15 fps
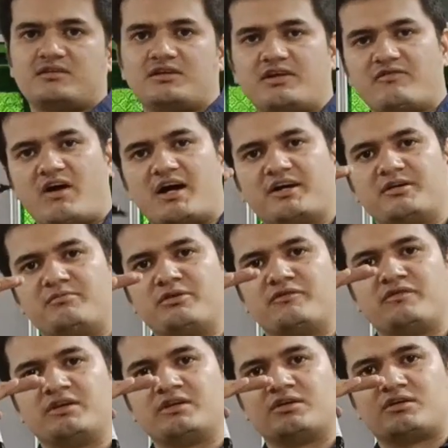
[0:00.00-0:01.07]
divided
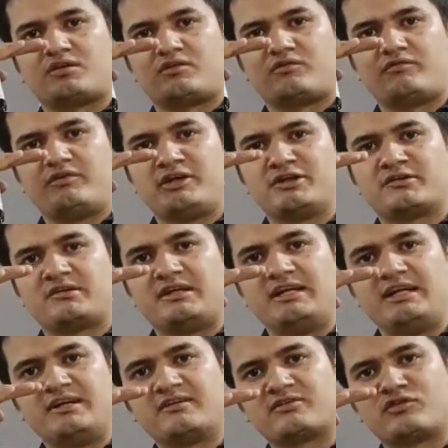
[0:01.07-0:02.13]
between various
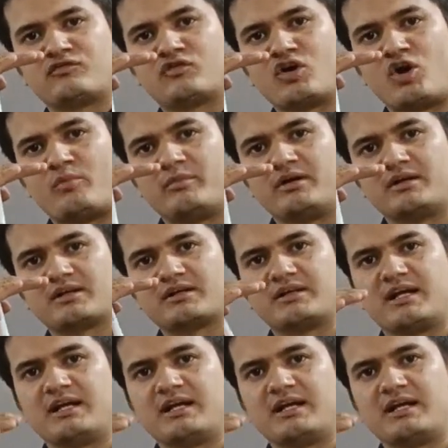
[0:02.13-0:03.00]
layers of government,